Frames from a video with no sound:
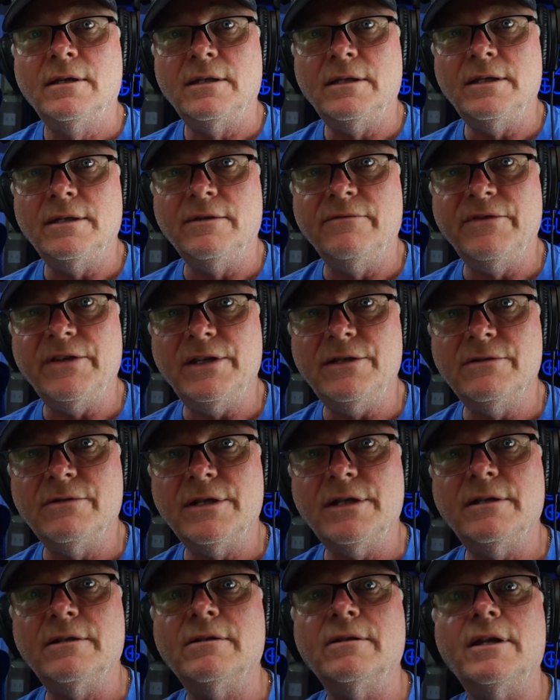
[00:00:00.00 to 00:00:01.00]
video
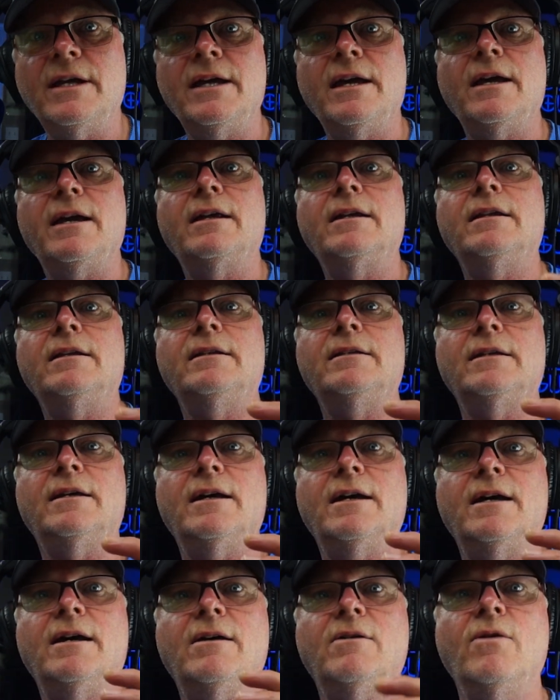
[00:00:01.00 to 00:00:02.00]
here, and
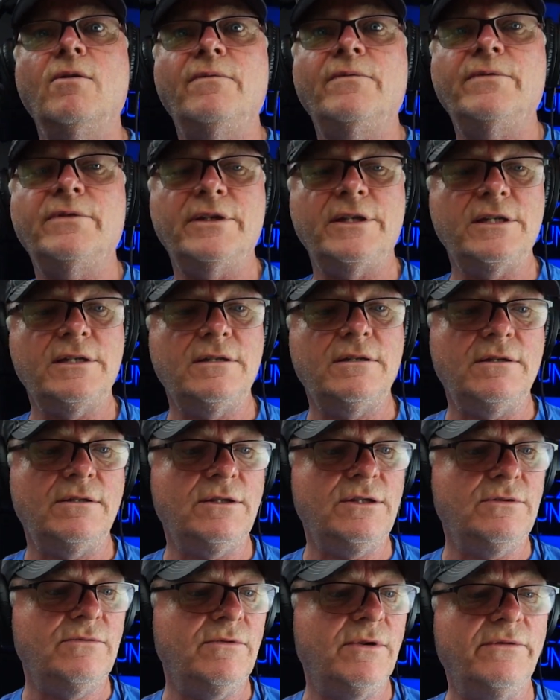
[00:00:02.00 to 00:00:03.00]
hopefully
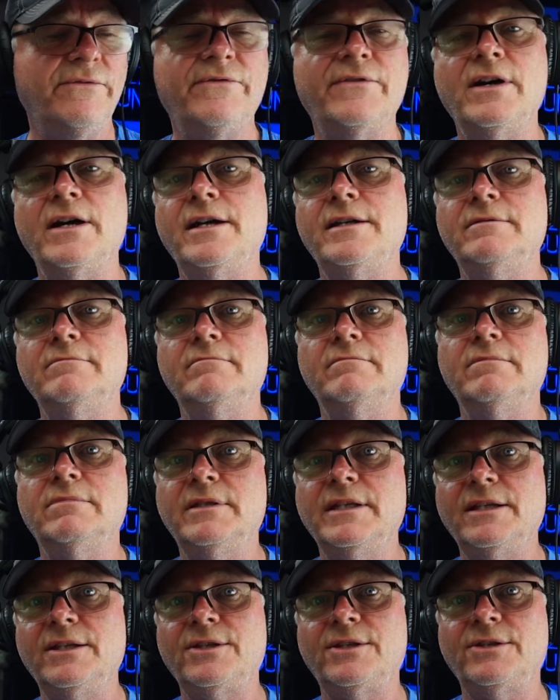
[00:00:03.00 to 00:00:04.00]
you will find
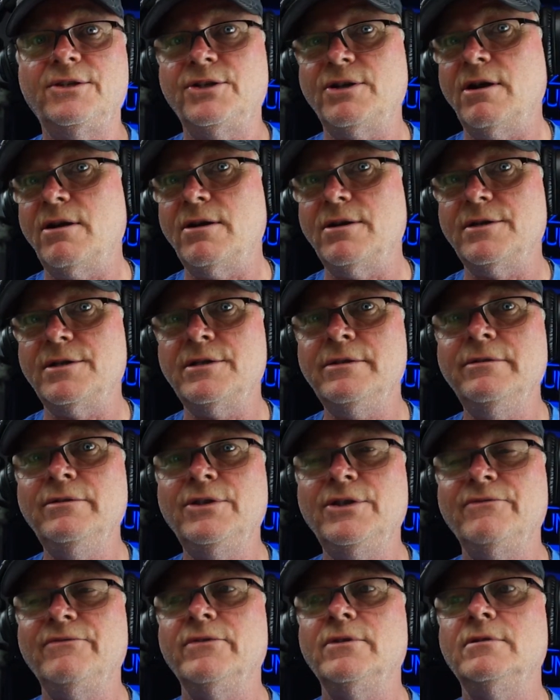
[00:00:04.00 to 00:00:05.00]
this chart
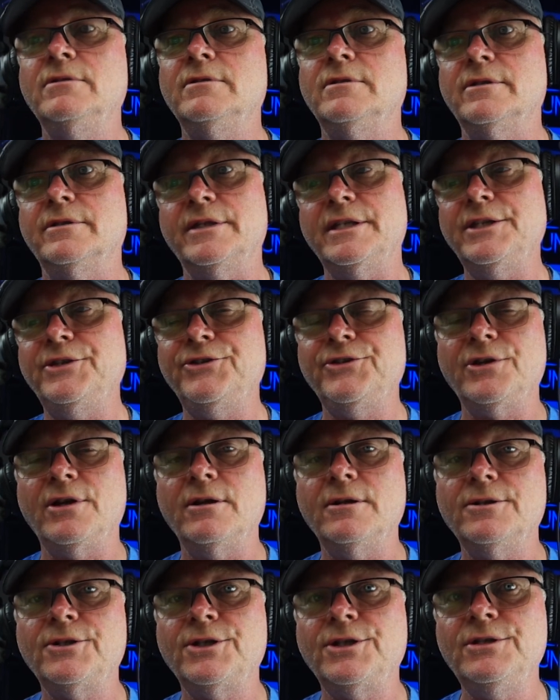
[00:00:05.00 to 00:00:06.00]
useful, or these
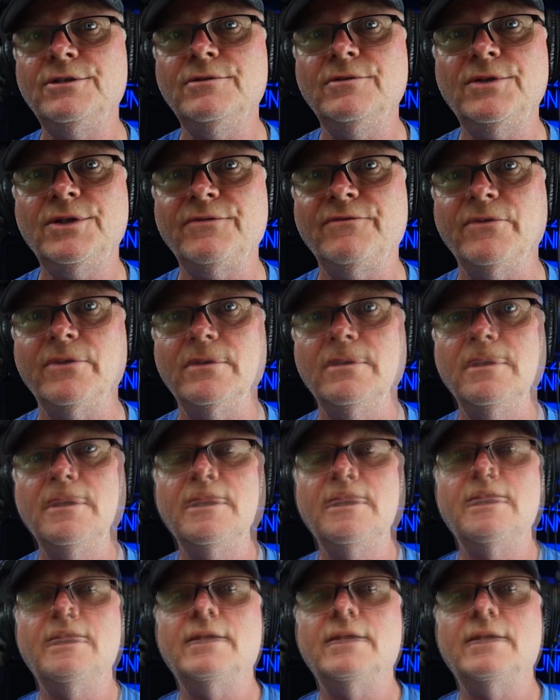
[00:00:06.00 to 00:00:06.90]
charts useful.